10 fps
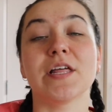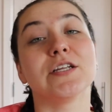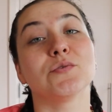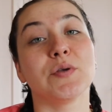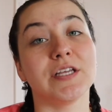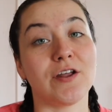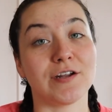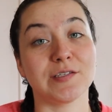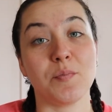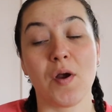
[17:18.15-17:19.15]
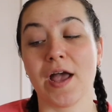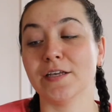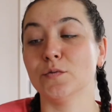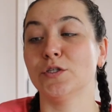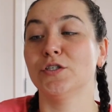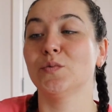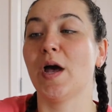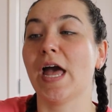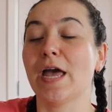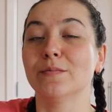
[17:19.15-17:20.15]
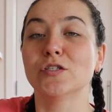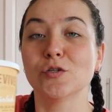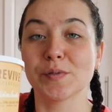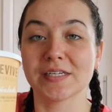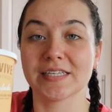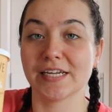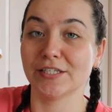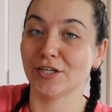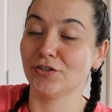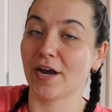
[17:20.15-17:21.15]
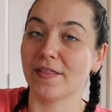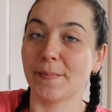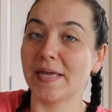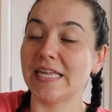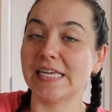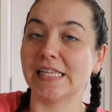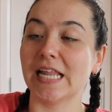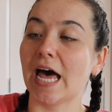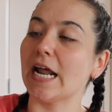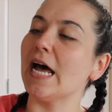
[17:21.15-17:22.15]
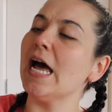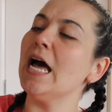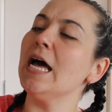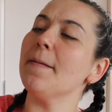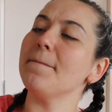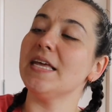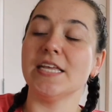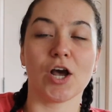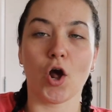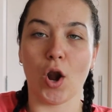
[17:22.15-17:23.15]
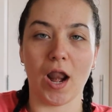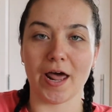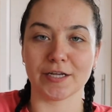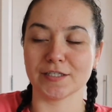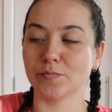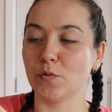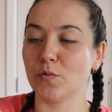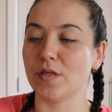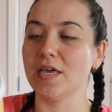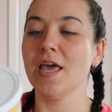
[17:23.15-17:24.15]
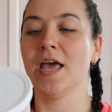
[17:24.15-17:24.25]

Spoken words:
It is really not a surprise, which is why I'm super excited to try the Piñalada Piña Colada smoothie.